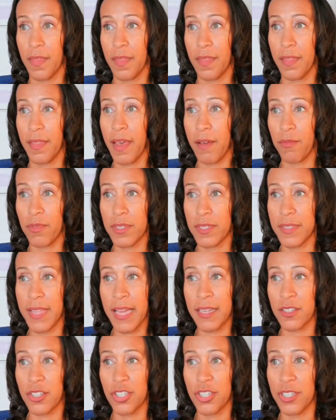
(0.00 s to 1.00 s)

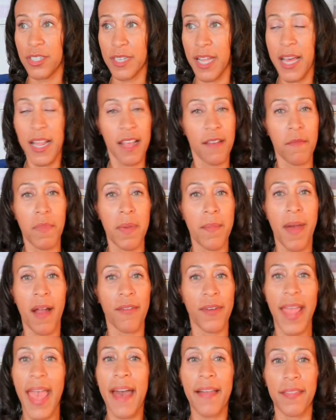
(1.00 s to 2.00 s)
That should not have been my
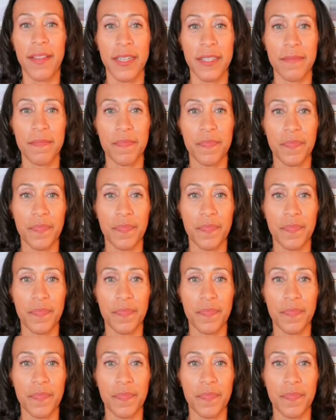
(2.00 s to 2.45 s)
reality.